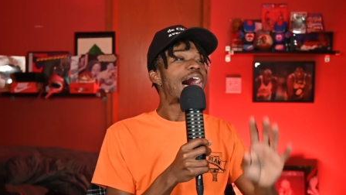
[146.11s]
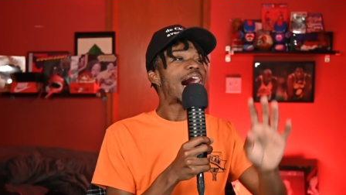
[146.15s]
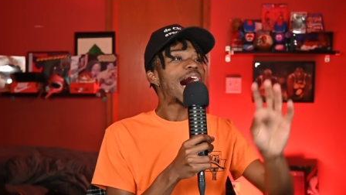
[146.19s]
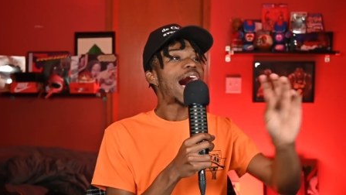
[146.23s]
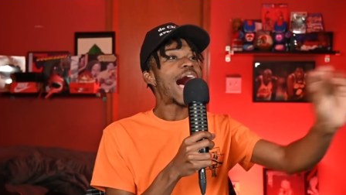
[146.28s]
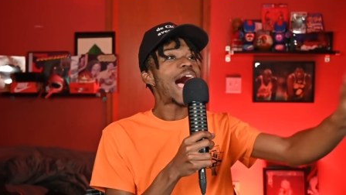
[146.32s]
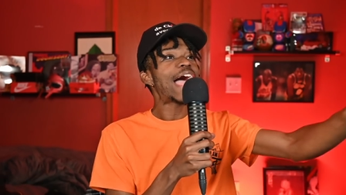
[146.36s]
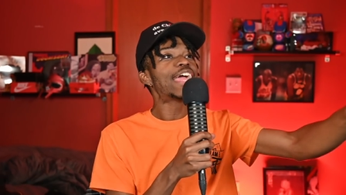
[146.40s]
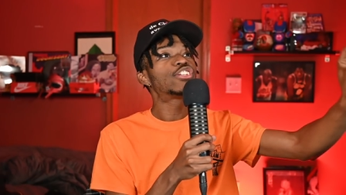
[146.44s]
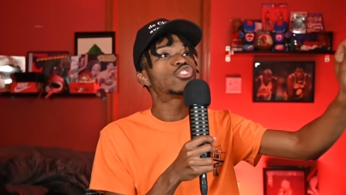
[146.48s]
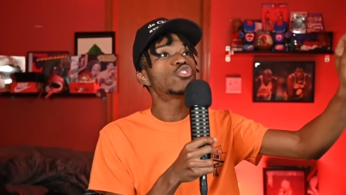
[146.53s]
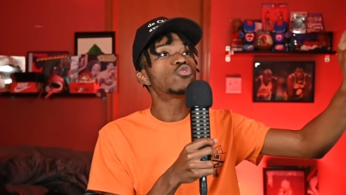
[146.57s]

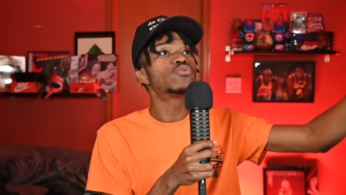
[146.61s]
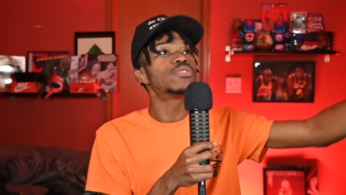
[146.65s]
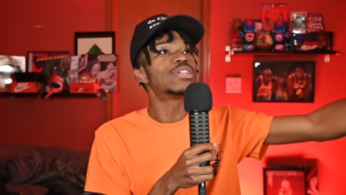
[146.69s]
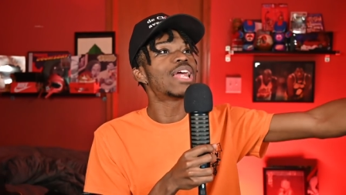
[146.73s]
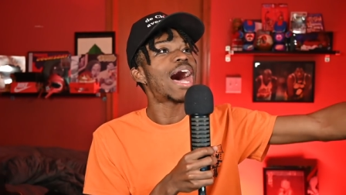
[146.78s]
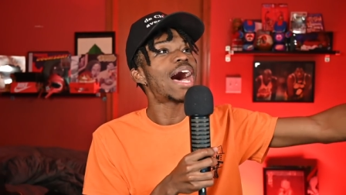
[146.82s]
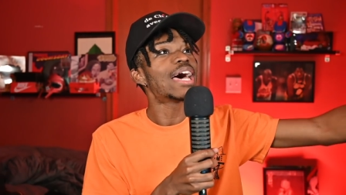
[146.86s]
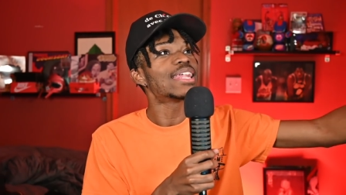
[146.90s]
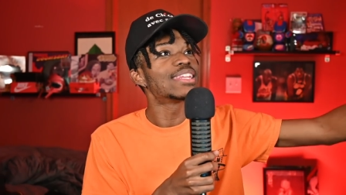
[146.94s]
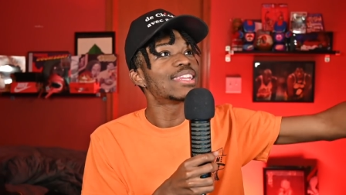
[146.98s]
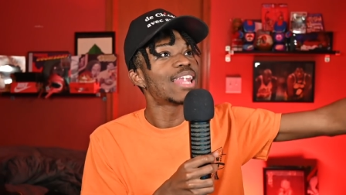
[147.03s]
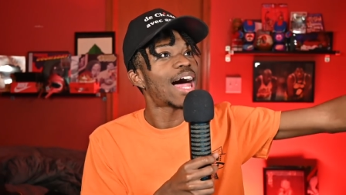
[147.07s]
I do
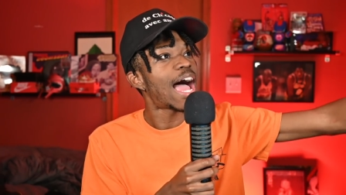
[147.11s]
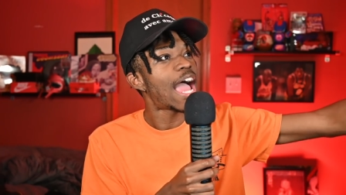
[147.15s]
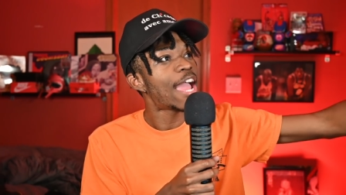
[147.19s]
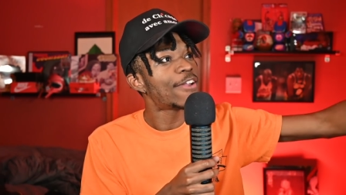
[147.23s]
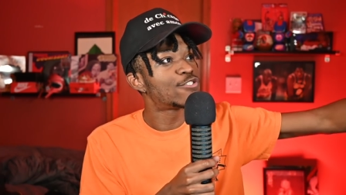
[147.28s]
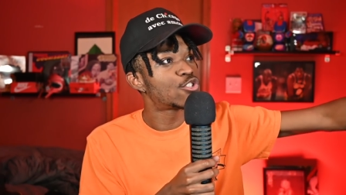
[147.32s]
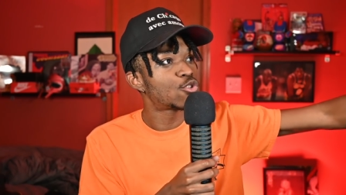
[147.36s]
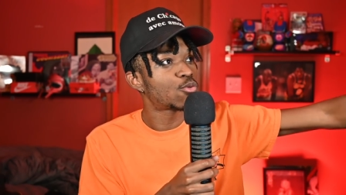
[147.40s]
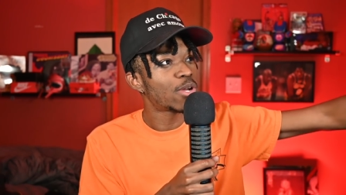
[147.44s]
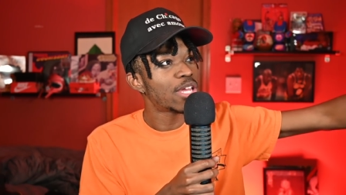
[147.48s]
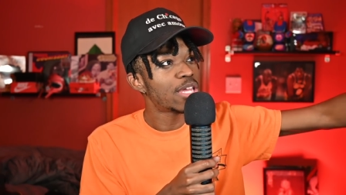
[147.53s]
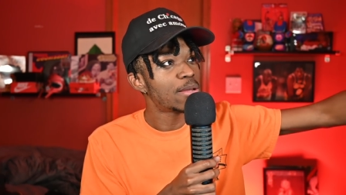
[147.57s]
not live
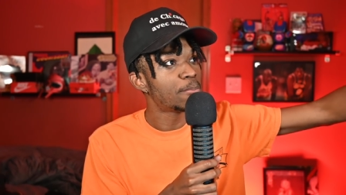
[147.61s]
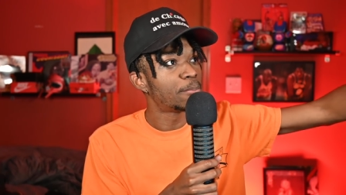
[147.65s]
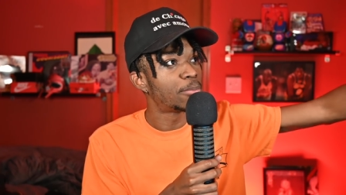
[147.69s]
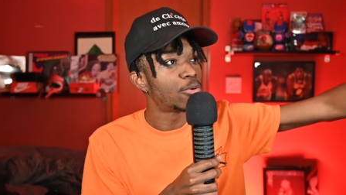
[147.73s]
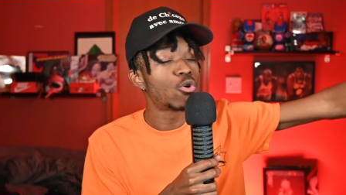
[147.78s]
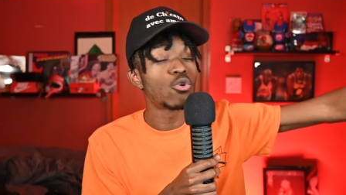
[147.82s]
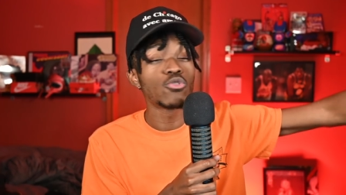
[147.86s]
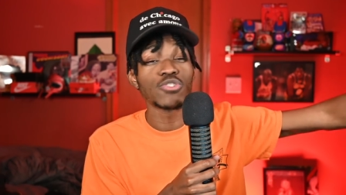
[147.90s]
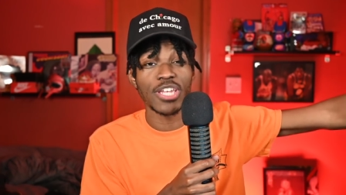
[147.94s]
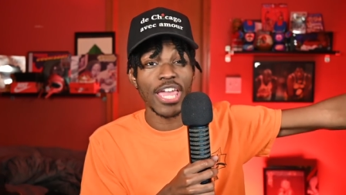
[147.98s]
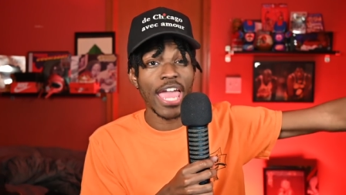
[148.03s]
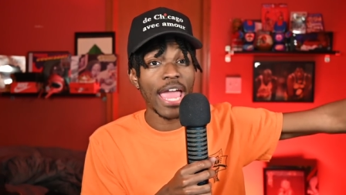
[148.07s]
tweet
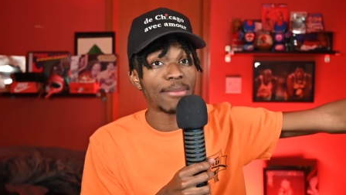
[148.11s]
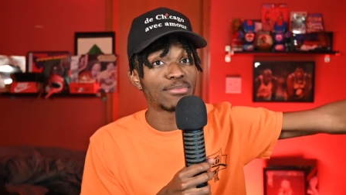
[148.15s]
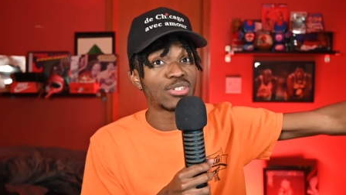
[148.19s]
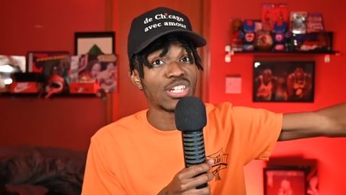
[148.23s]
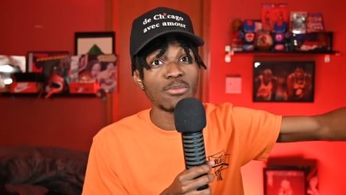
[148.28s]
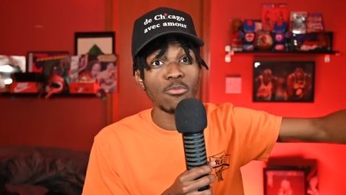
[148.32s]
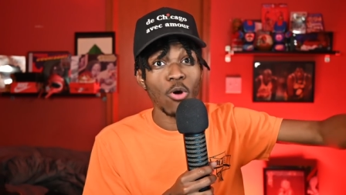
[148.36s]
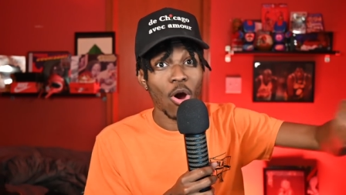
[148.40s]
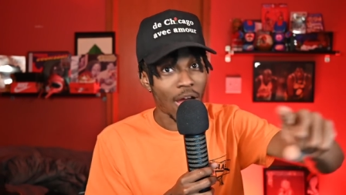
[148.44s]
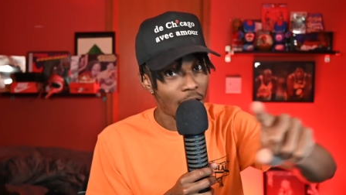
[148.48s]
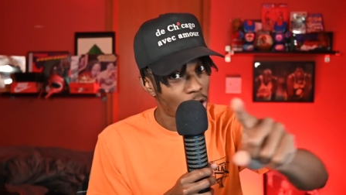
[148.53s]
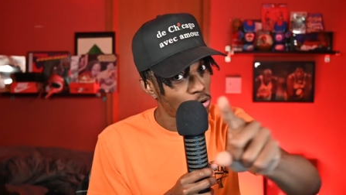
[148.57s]
Bulls games
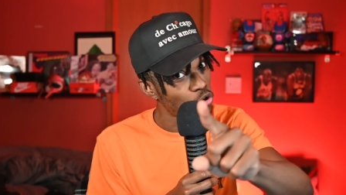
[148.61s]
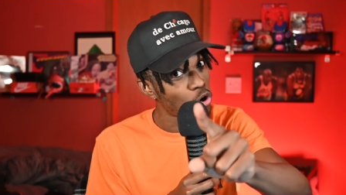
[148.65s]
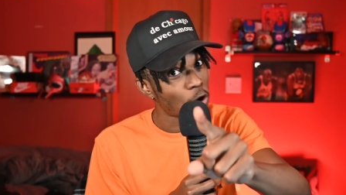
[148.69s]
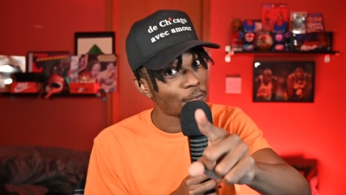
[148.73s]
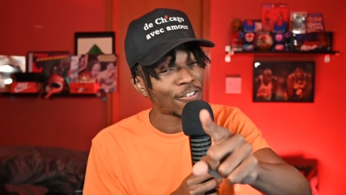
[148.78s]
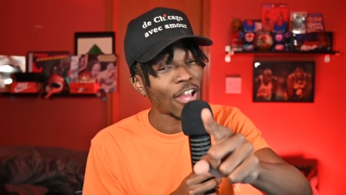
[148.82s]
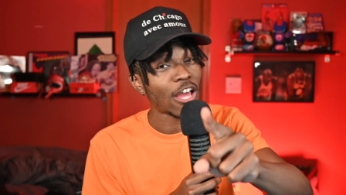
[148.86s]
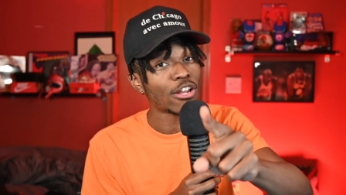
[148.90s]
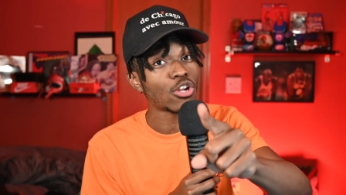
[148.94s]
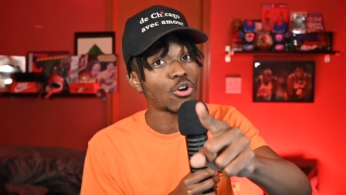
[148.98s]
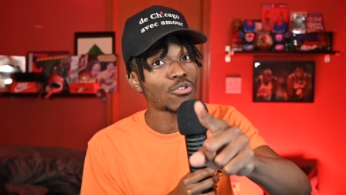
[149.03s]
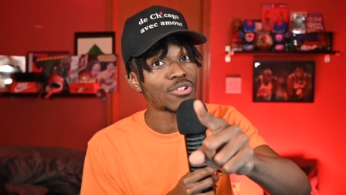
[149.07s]
anymore. I don't know if
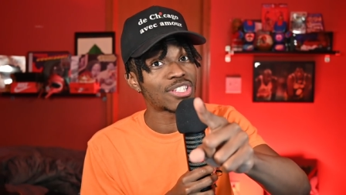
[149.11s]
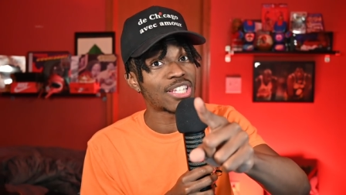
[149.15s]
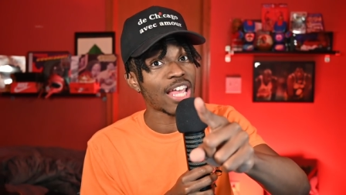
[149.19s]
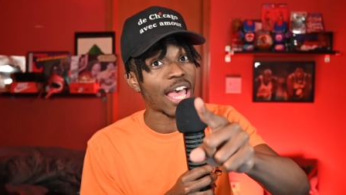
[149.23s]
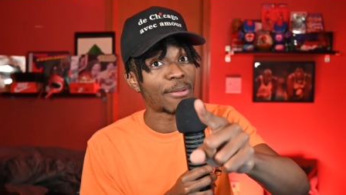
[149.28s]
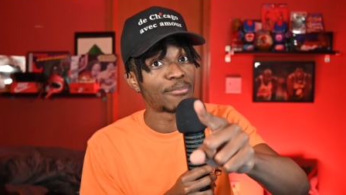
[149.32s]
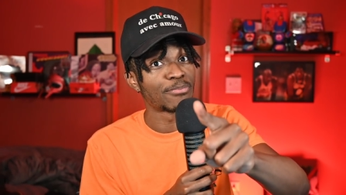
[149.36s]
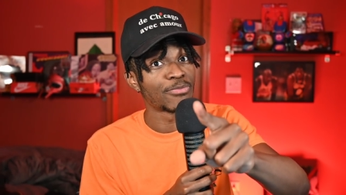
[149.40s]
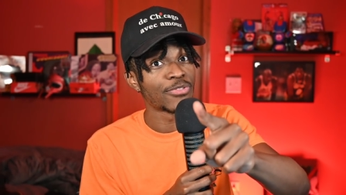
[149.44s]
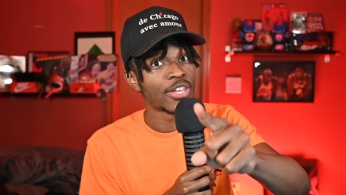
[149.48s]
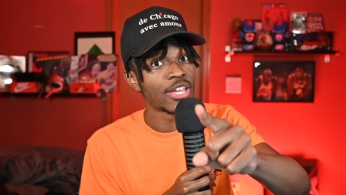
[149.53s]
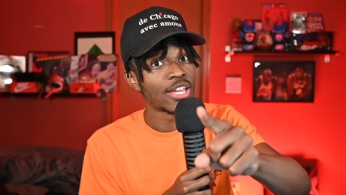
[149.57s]
y'all noticed that.